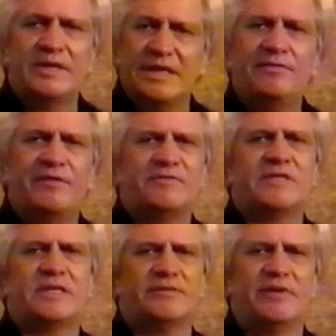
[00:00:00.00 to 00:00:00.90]

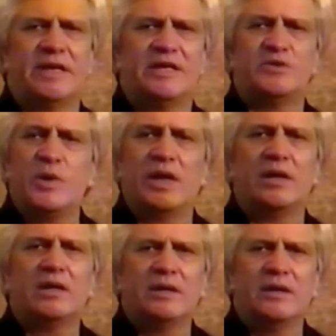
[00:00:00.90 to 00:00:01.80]
defensively as well
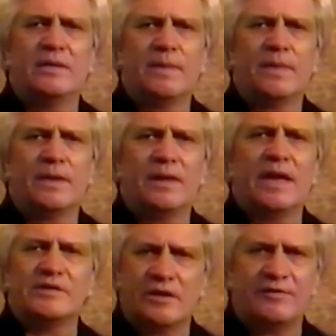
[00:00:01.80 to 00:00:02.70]

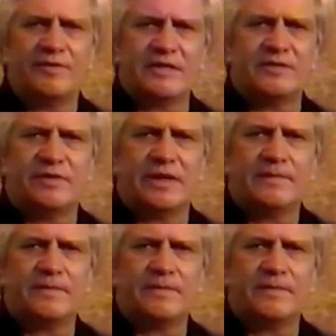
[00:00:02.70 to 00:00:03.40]
as offensively.